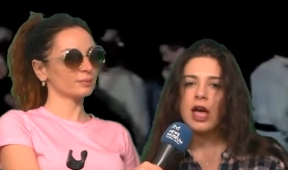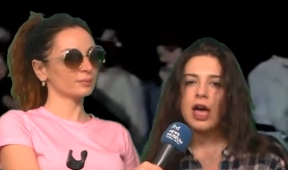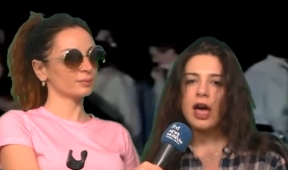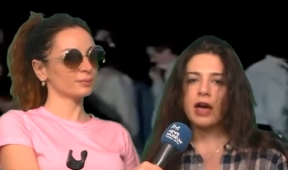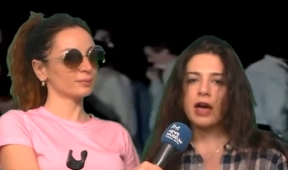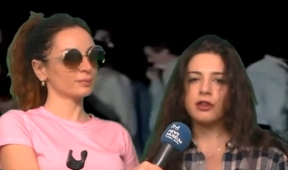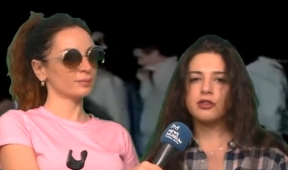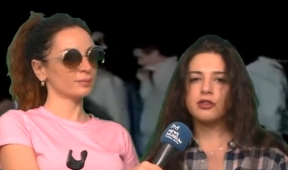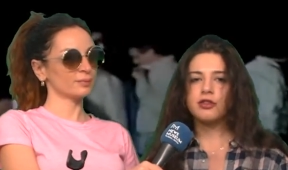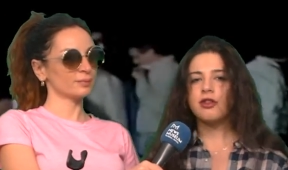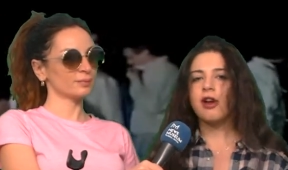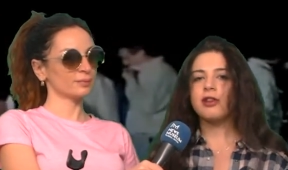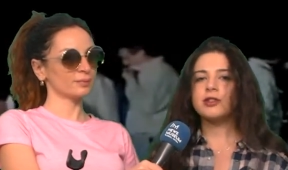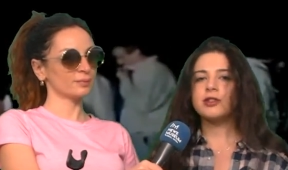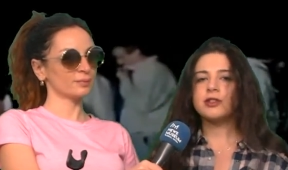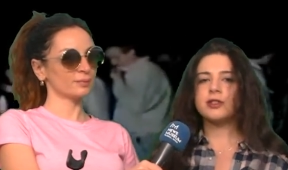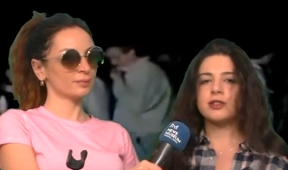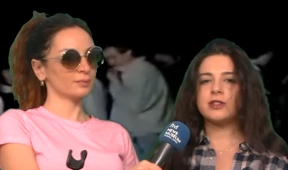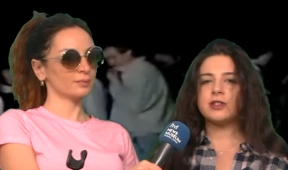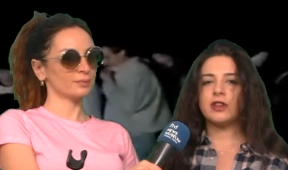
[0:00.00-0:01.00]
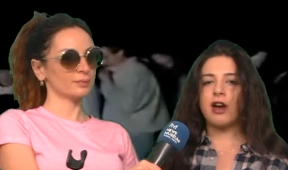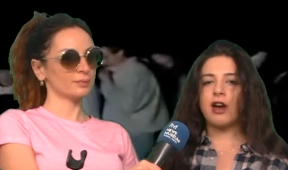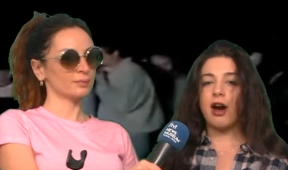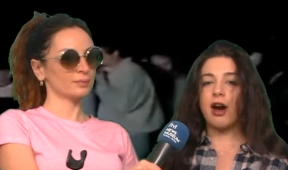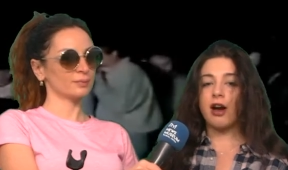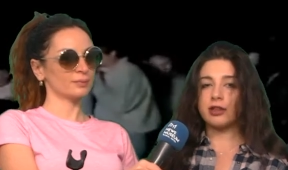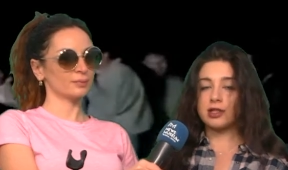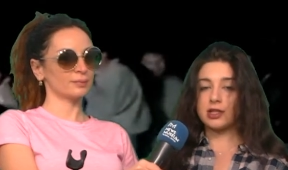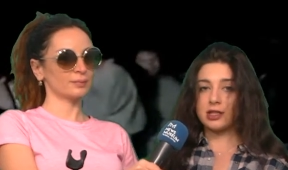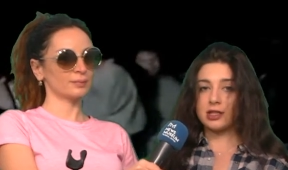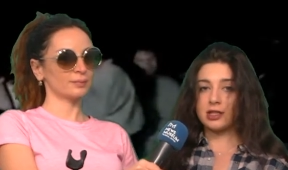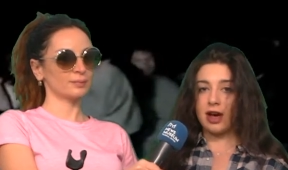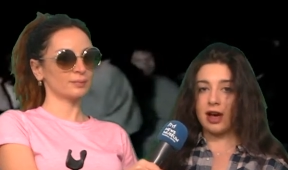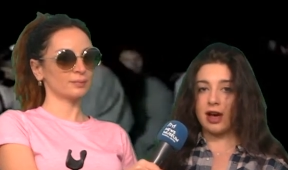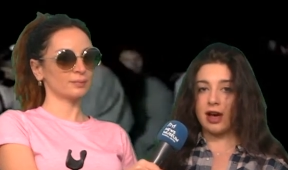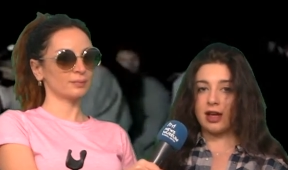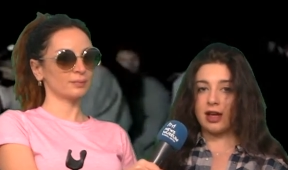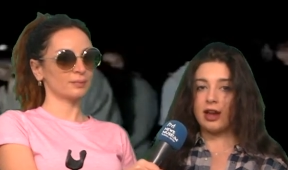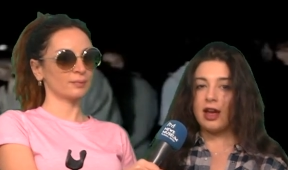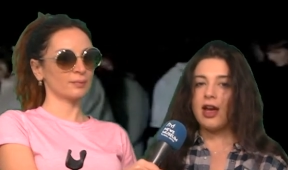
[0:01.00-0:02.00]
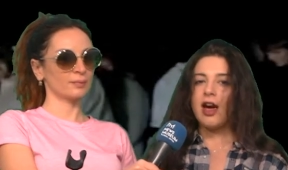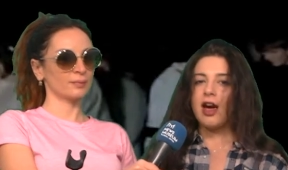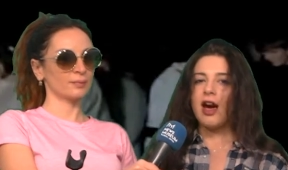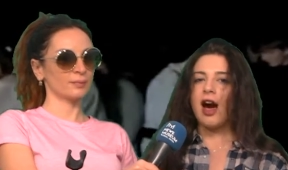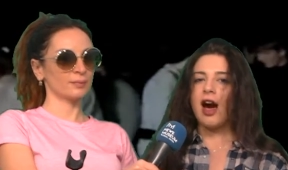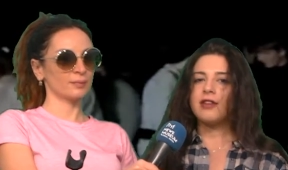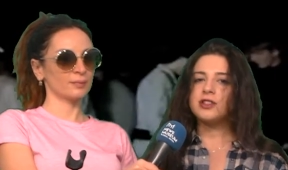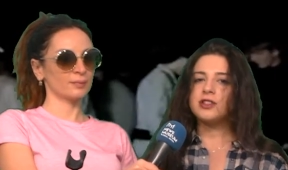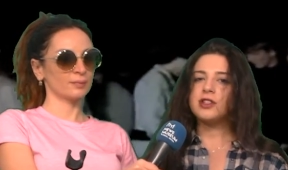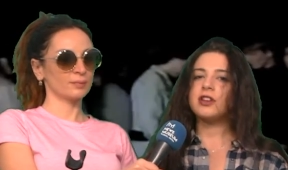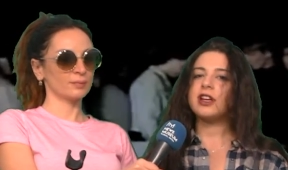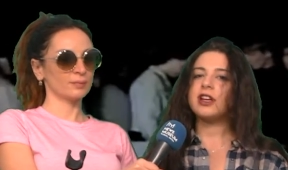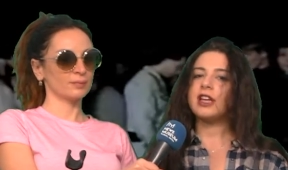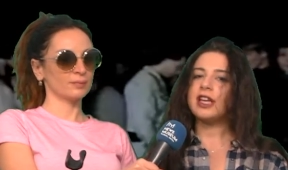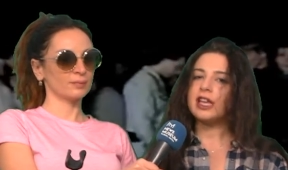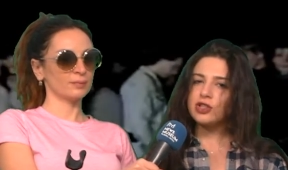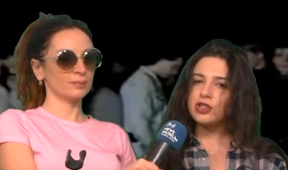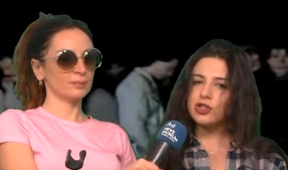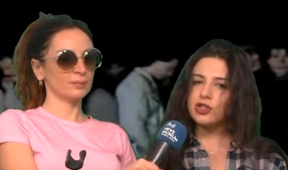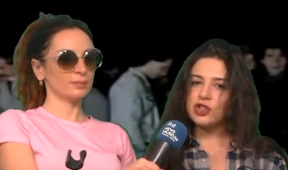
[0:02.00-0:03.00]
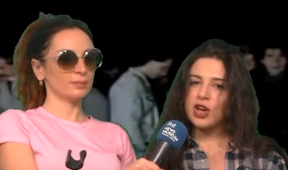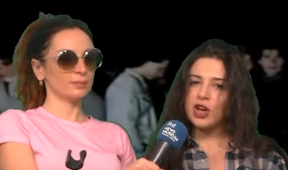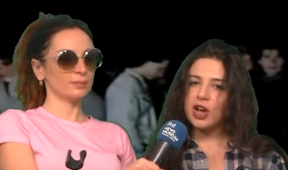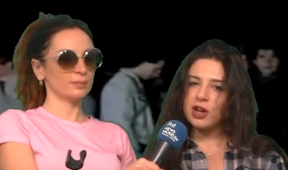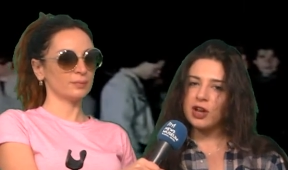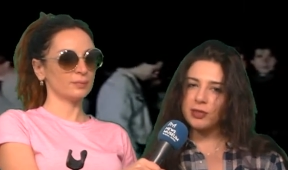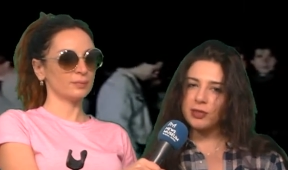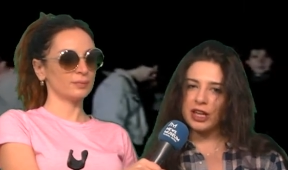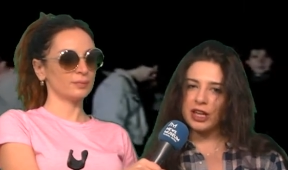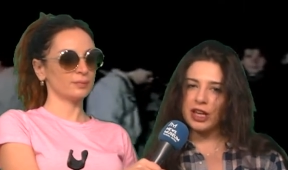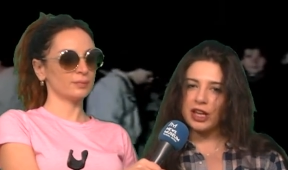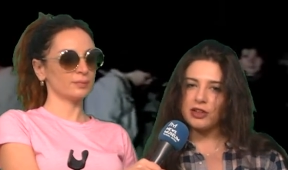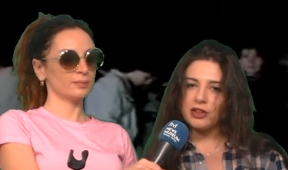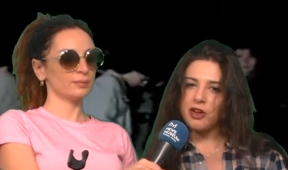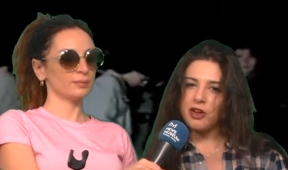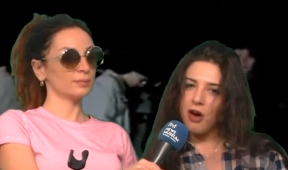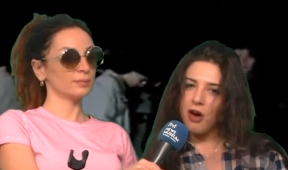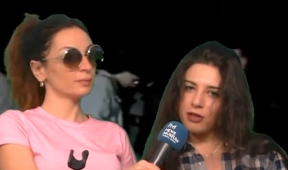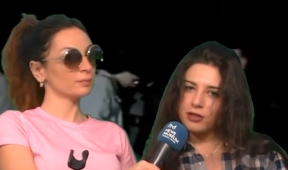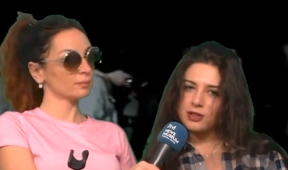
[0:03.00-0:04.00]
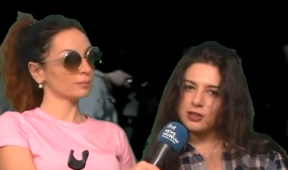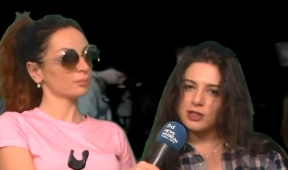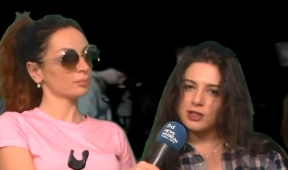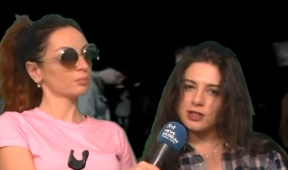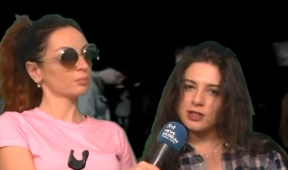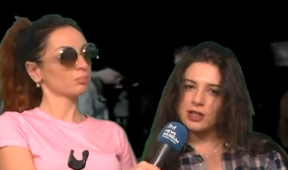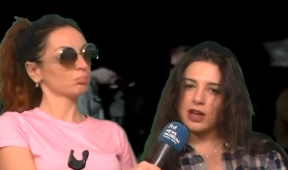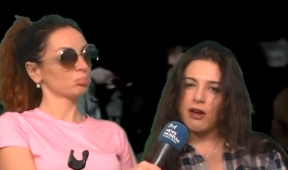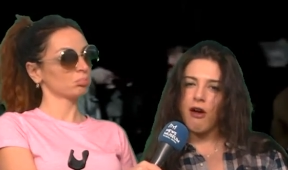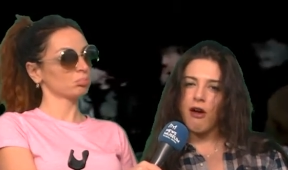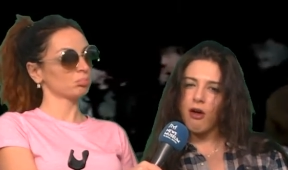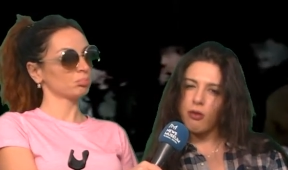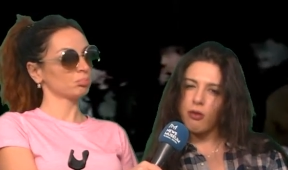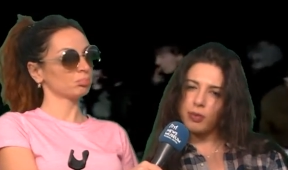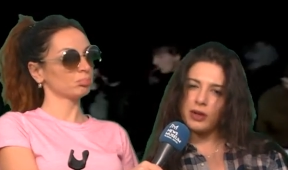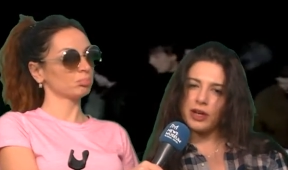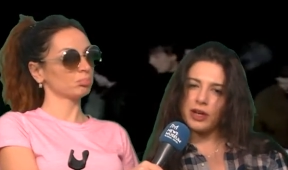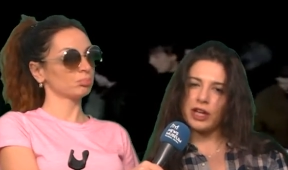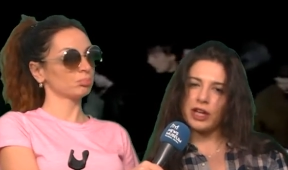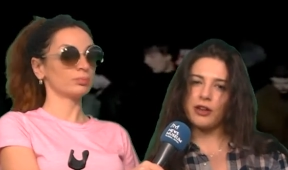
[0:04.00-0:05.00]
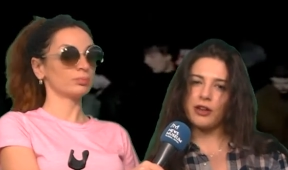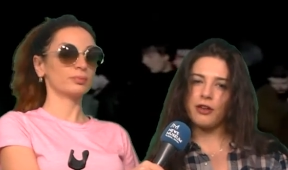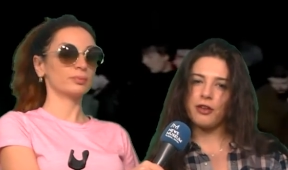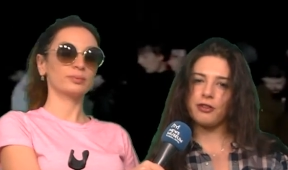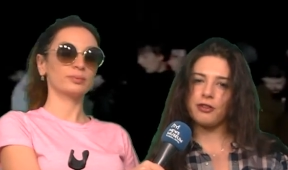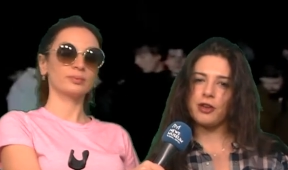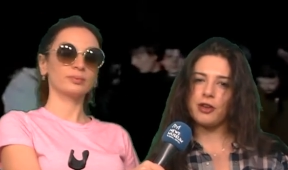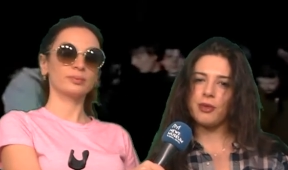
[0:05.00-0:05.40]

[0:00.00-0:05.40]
Speaker 1: and crossed to the other side after East Germany announced the opening of the